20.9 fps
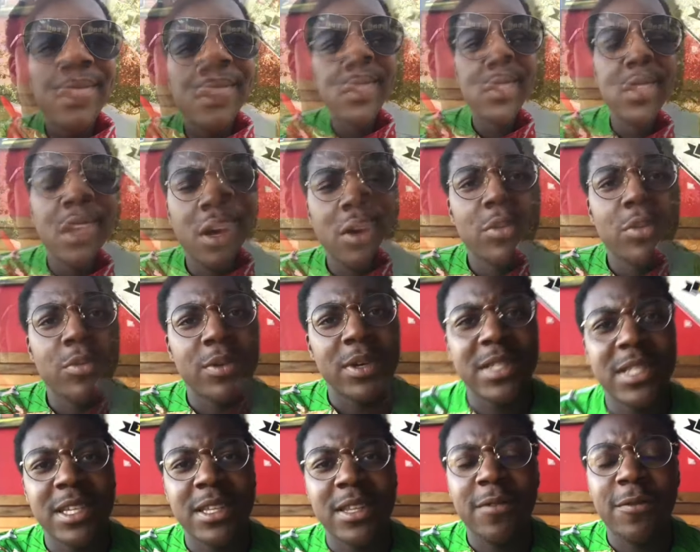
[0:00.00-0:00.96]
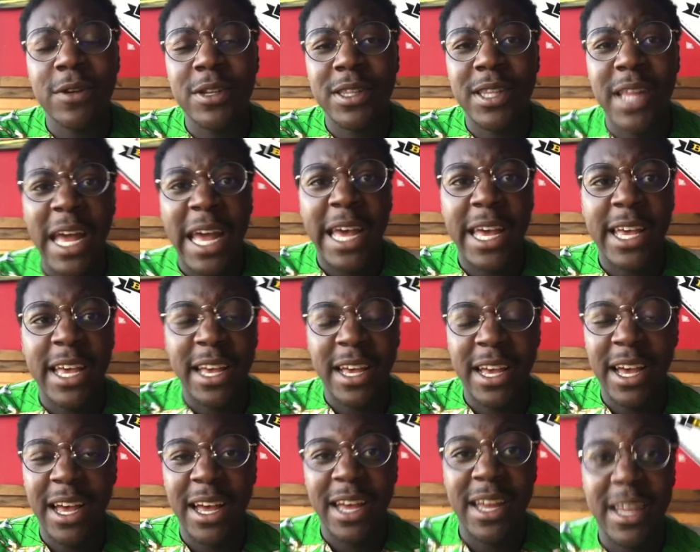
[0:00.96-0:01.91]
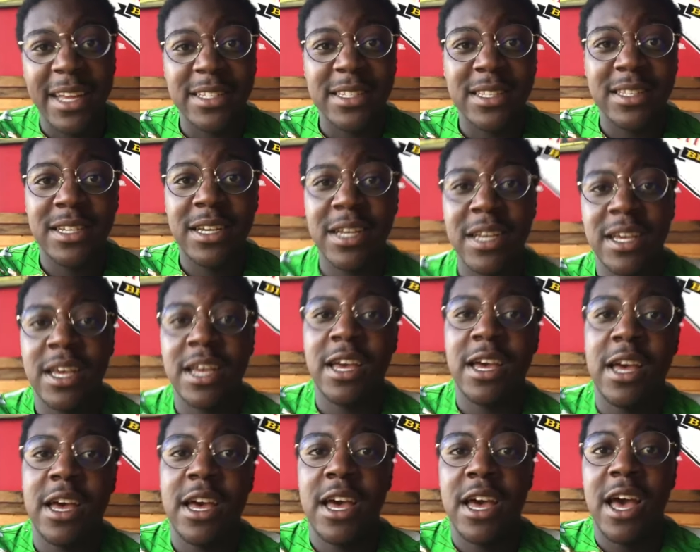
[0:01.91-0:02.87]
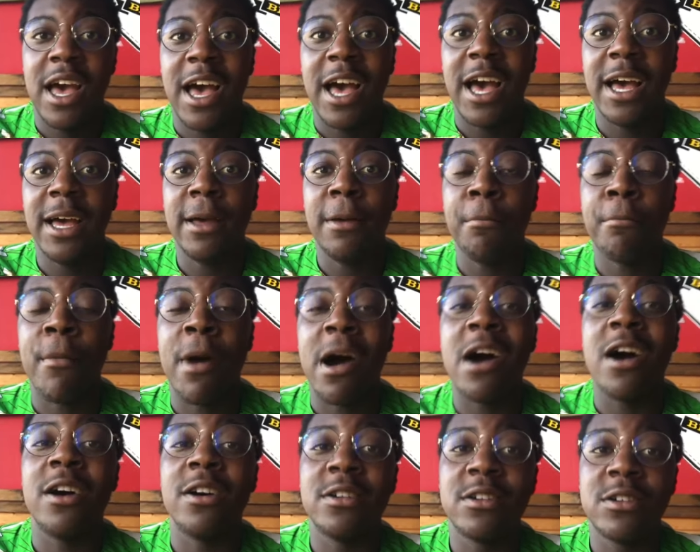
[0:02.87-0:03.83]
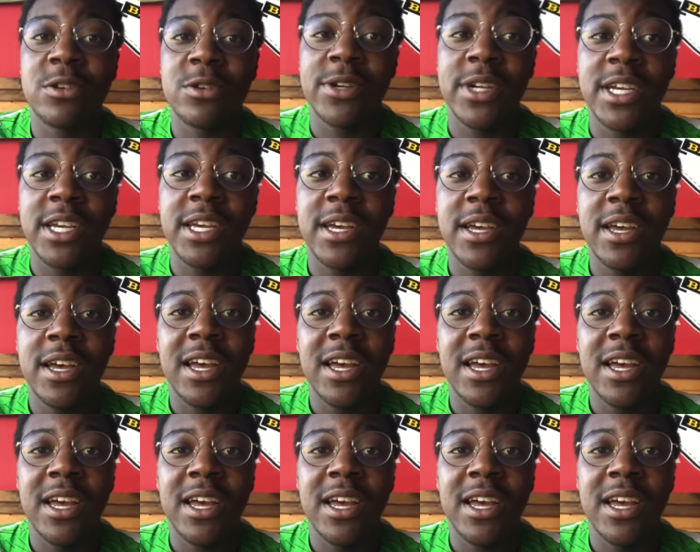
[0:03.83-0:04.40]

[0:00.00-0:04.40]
So it's a different day and I'm hungry.